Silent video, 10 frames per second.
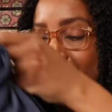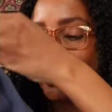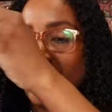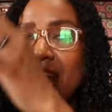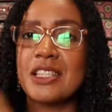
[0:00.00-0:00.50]

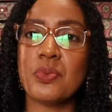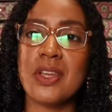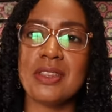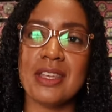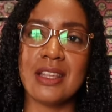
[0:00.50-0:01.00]
So that's
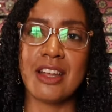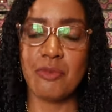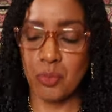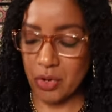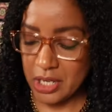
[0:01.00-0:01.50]
one thing that I've
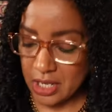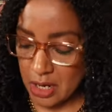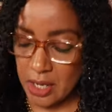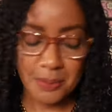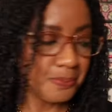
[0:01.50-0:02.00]
been working
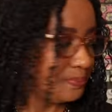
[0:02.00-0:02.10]
on.